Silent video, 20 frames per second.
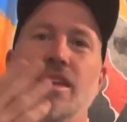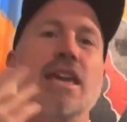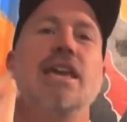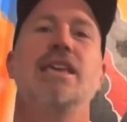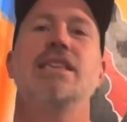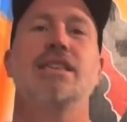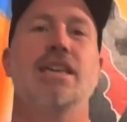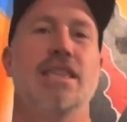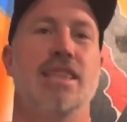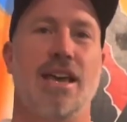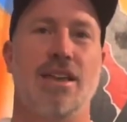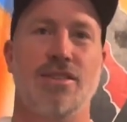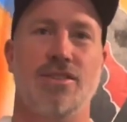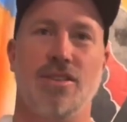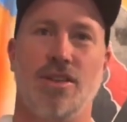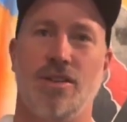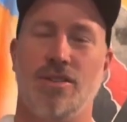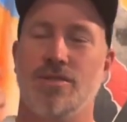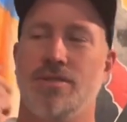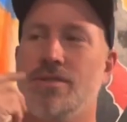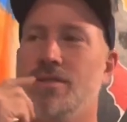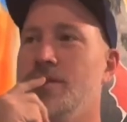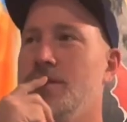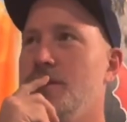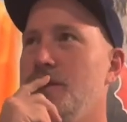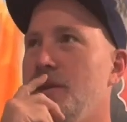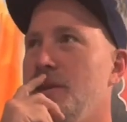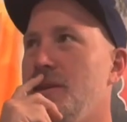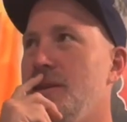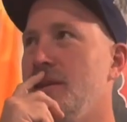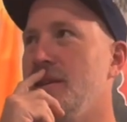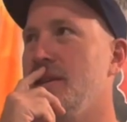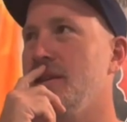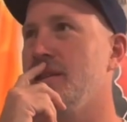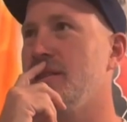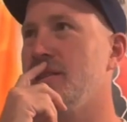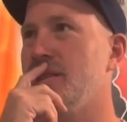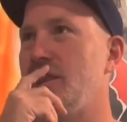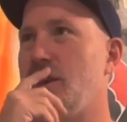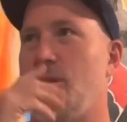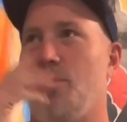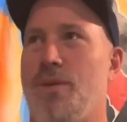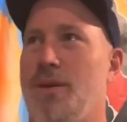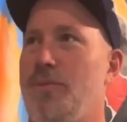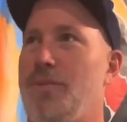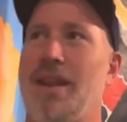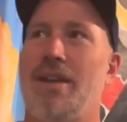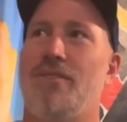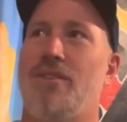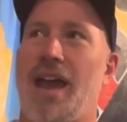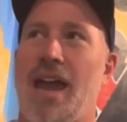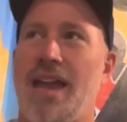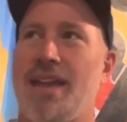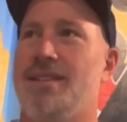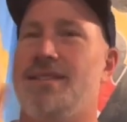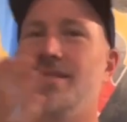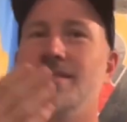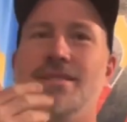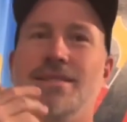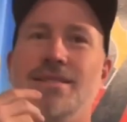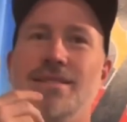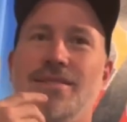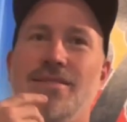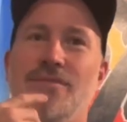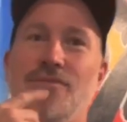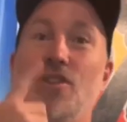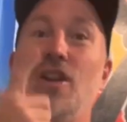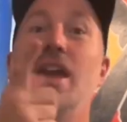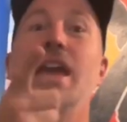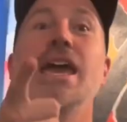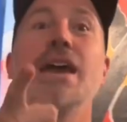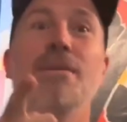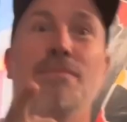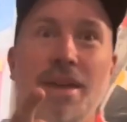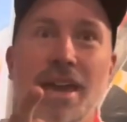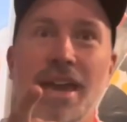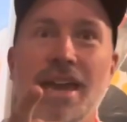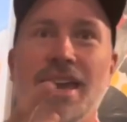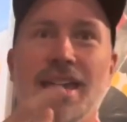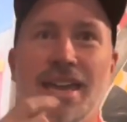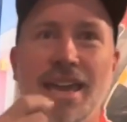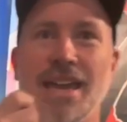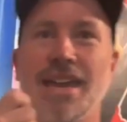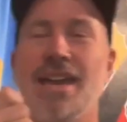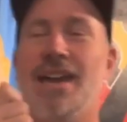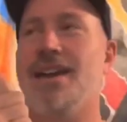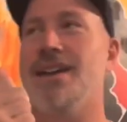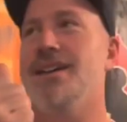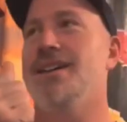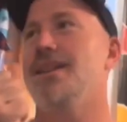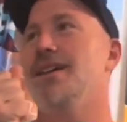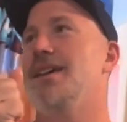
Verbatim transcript: easily a thousand dollars. So we, we never for I, him an easy for him, yeah, yeah, yeah, yeah.